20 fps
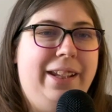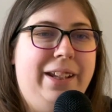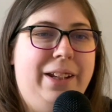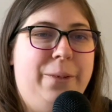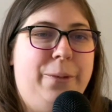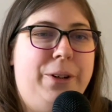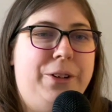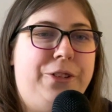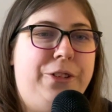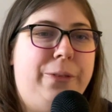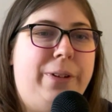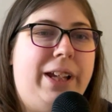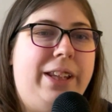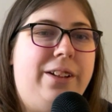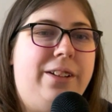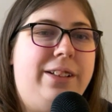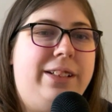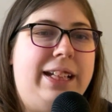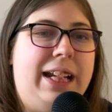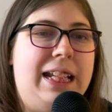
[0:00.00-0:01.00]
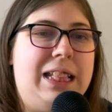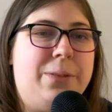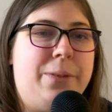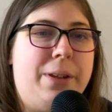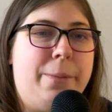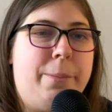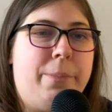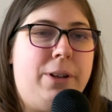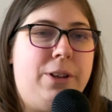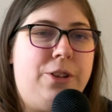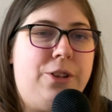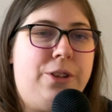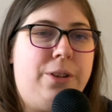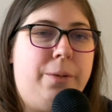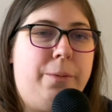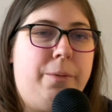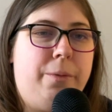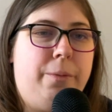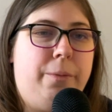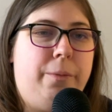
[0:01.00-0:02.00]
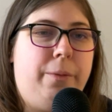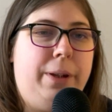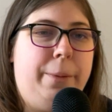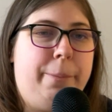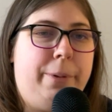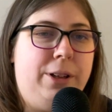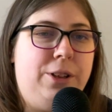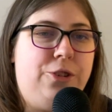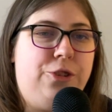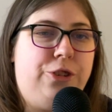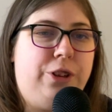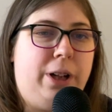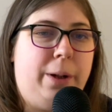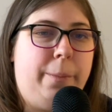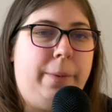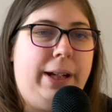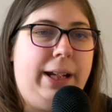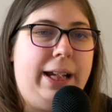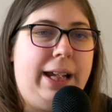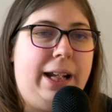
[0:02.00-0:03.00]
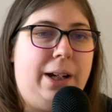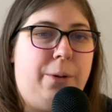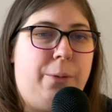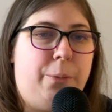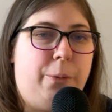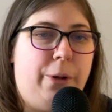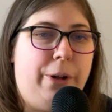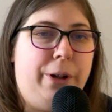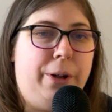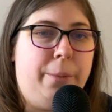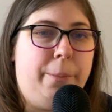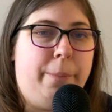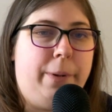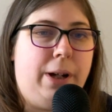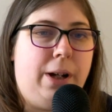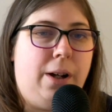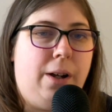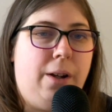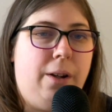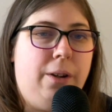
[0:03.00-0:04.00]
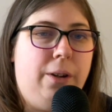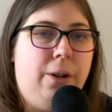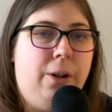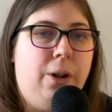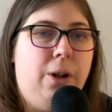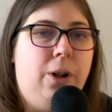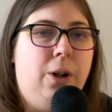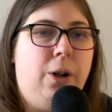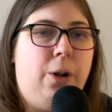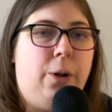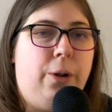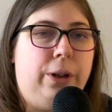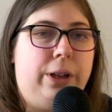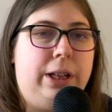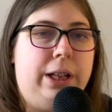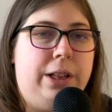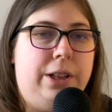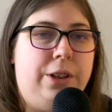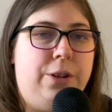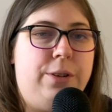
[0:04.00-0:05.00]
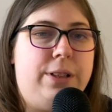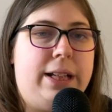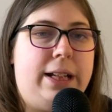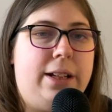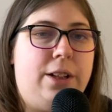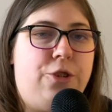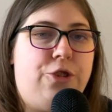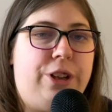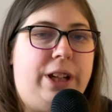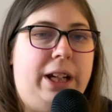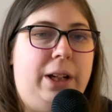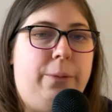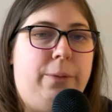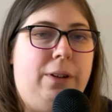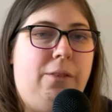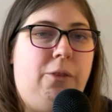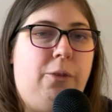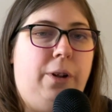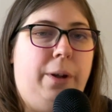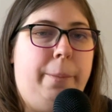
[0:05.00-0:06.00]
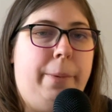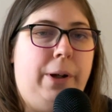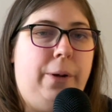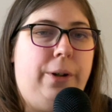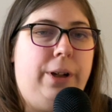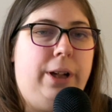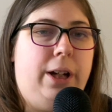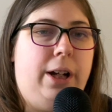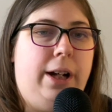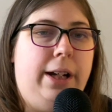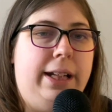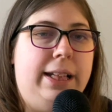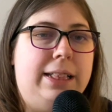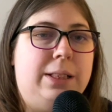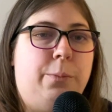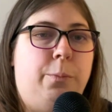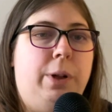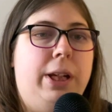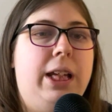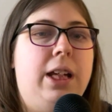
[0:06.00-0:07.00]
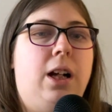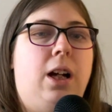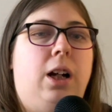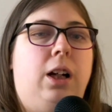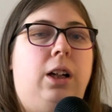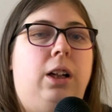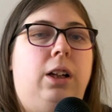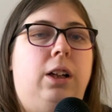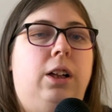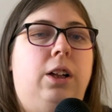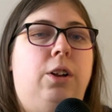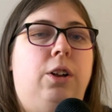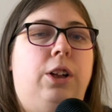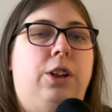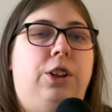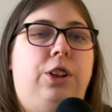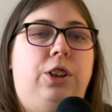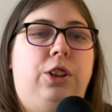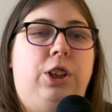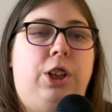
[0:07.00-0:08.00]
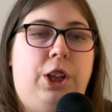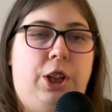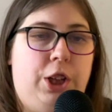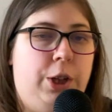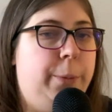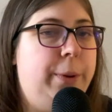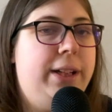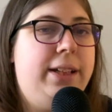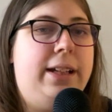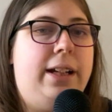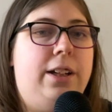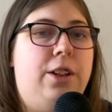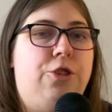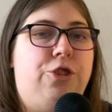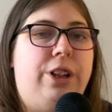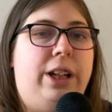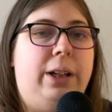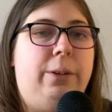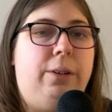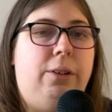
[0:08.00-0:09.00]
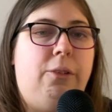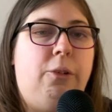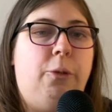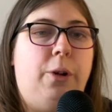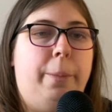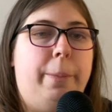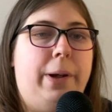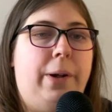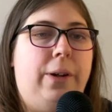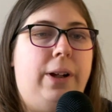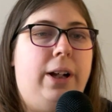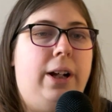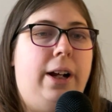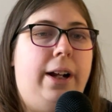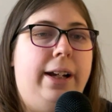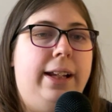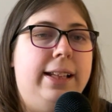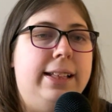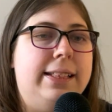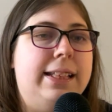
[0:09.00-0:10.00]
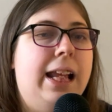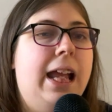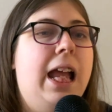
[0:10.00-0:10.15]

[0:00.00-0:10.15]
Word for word: Would you rather dance with with Prince Charming at a royal ball or canoe down a giant river with Pocahontas? We are canoeing down a giant river with Pocahontas.